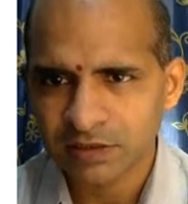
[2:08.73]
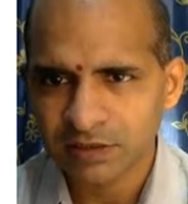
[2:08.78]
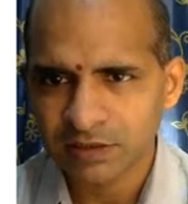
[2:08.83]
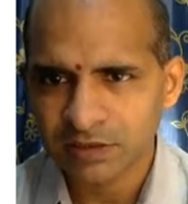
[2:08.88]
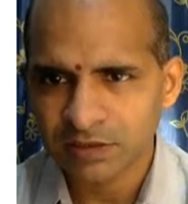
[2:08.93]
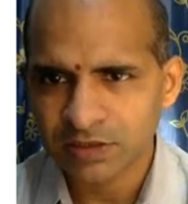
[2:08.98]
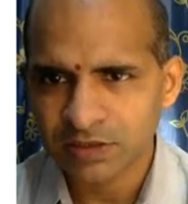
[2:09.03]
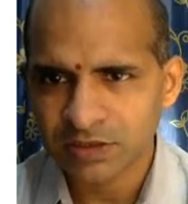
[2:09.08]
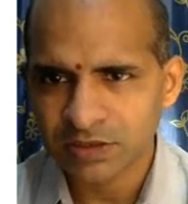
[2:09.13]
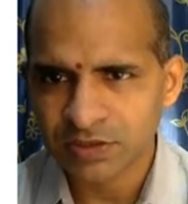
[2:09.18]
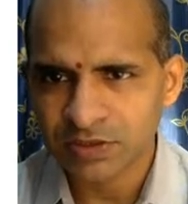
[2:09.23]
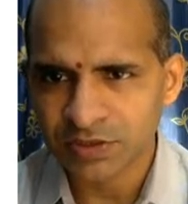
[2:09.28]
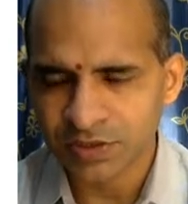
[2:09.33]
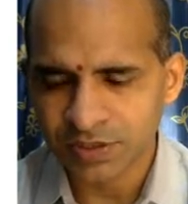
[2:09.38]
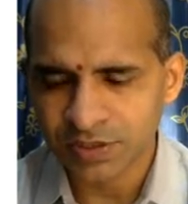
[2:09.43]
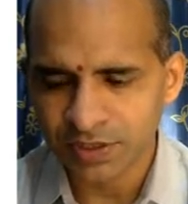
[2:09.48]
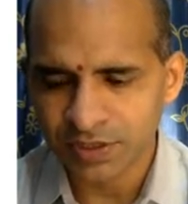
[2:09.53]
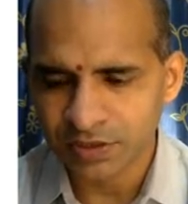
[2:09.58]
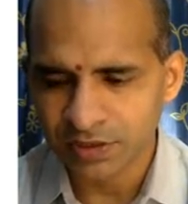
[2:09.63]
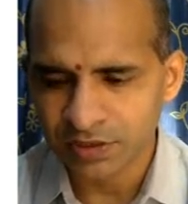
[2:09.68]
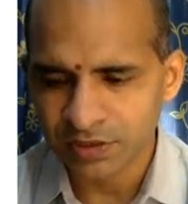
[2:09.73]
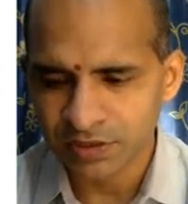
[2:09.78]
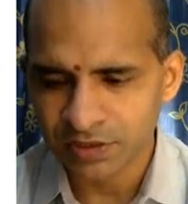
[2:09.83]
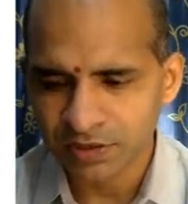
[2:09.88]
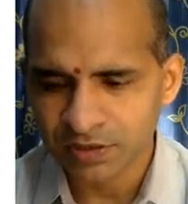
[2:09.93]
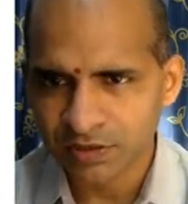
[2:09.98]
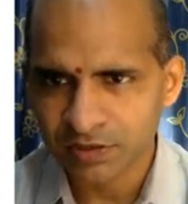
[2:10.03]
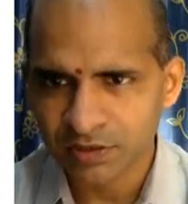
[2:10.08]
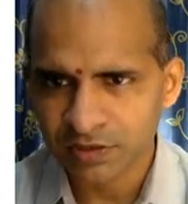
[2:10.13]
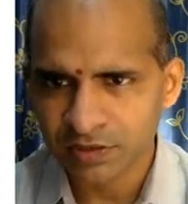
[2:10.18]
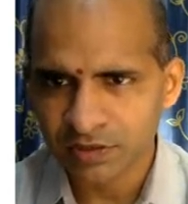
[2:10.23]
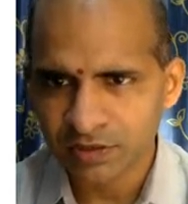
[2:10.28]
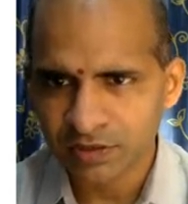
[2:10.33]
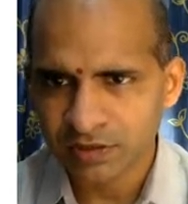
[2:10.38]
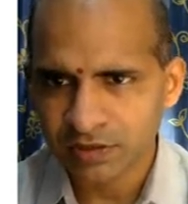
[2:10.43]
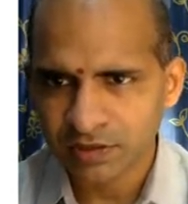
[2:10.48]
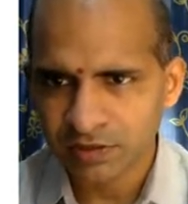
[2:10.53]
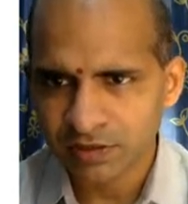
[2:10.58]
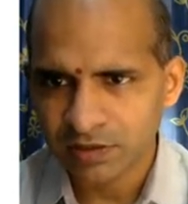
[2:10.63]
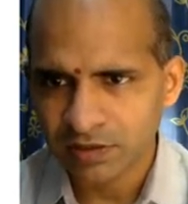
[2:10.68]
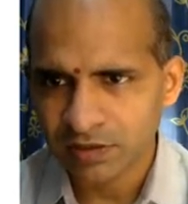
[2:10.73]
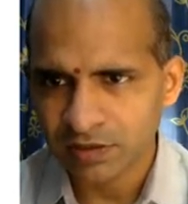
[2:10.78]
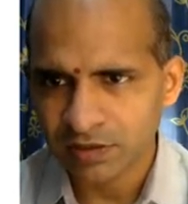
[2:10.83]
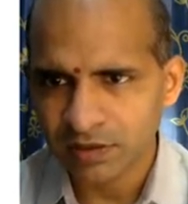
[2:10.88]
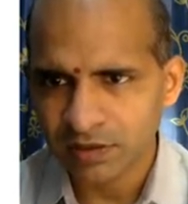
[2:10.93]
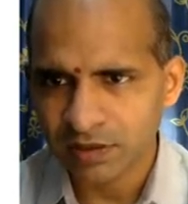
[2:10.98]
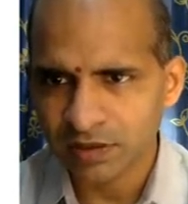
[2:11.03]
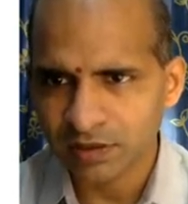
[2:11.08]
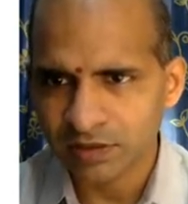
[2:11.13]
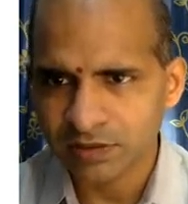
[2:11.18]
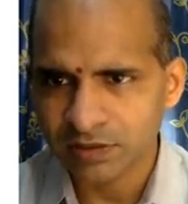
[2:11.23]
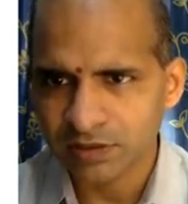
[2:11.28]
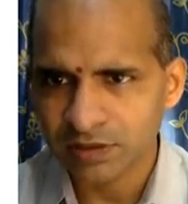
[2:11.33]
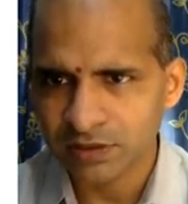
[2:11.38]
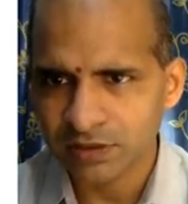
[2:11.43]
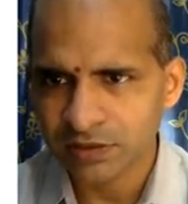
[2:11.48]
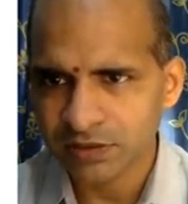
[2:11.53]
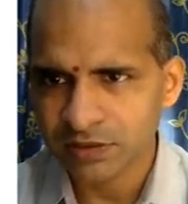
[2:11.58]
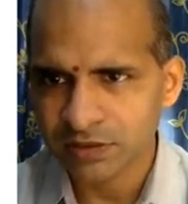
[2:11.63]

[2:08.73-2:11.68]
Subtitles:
string args.